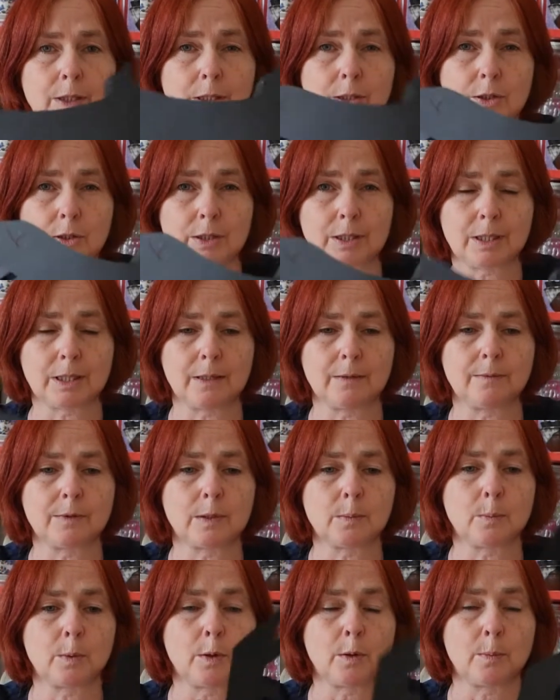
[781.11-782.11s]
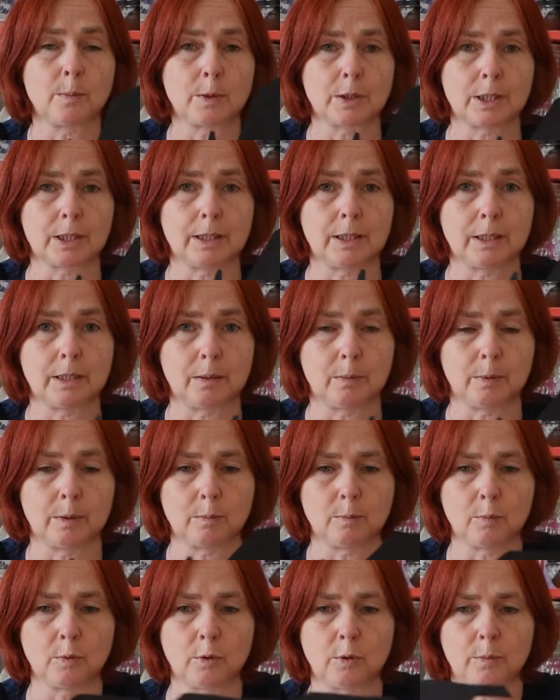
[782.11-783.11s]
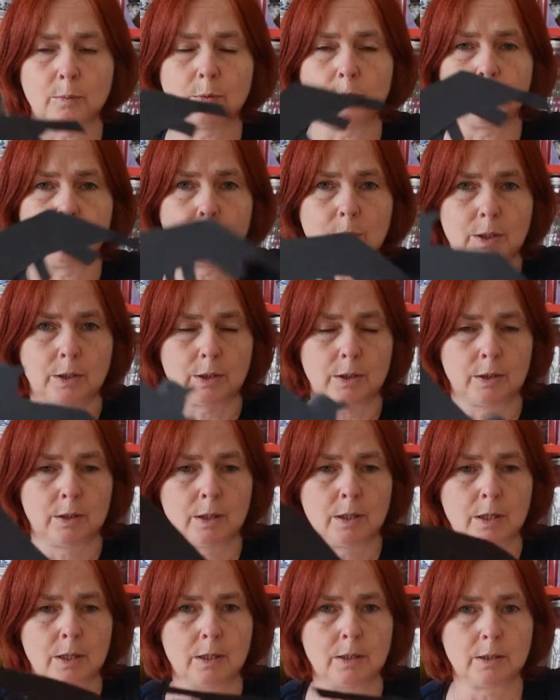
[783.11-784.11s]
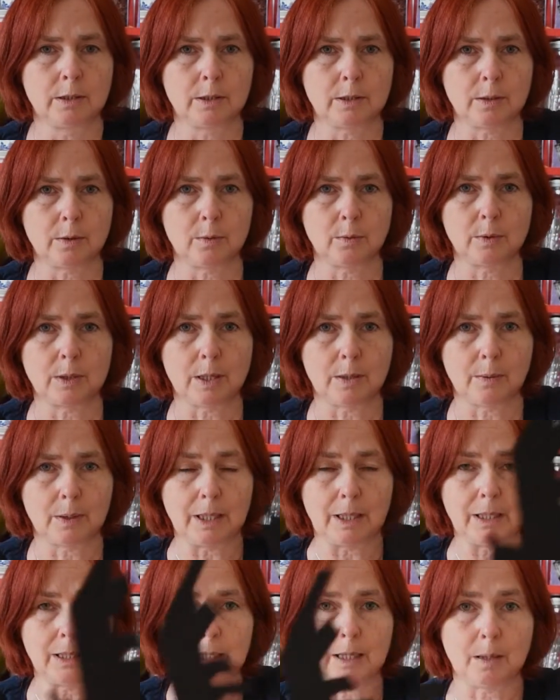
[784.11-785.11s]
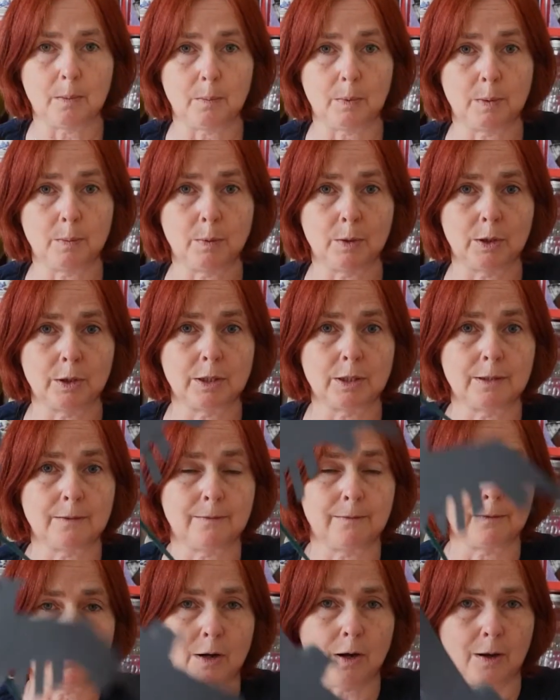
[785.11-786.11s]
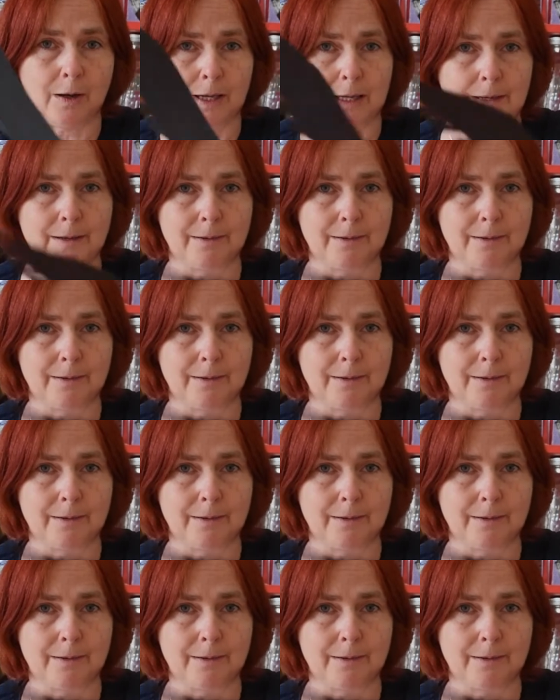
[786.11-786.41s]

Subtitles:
it just gives the puppet a little bit more movement. So now I can get my bird to fly.